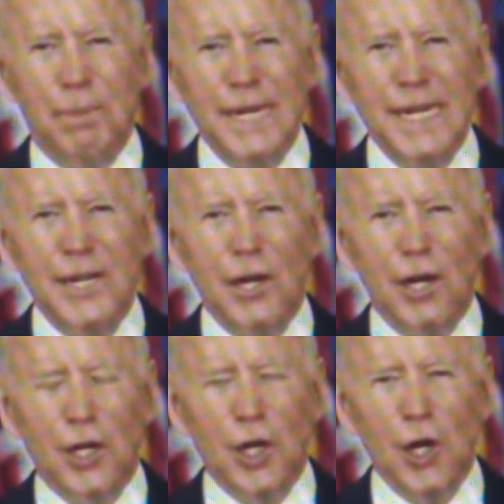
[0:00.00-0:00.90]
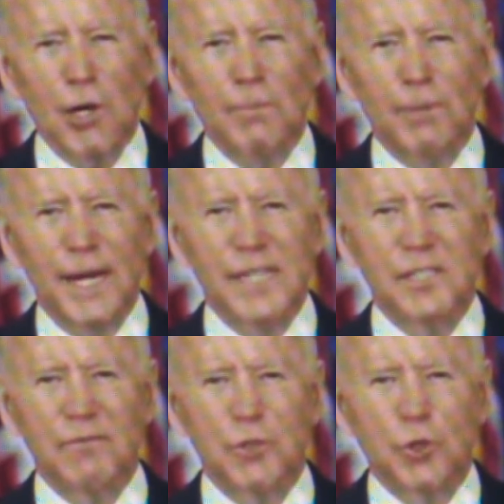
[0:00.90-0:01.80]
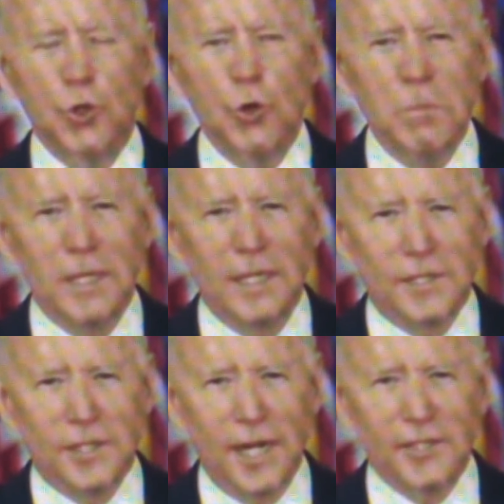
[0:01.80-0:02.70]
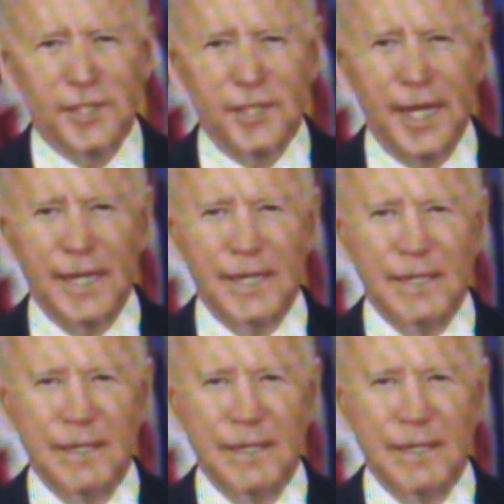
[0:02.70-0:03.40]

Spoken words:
beating our current pace of 2 million shots a day,